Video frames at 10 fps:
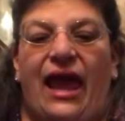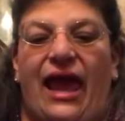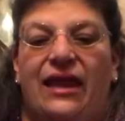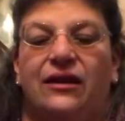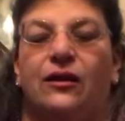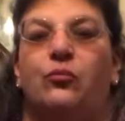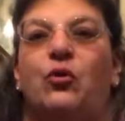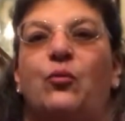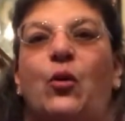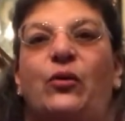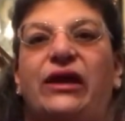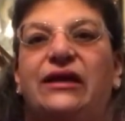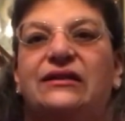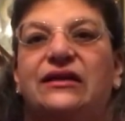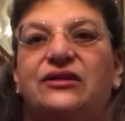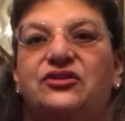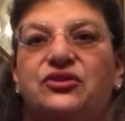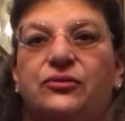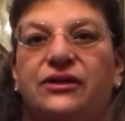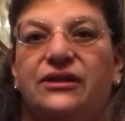and it'll promote healing and
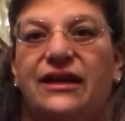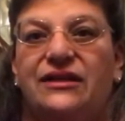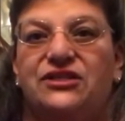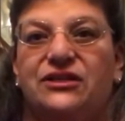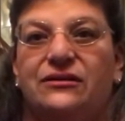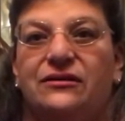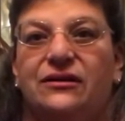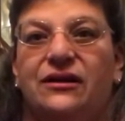circulation.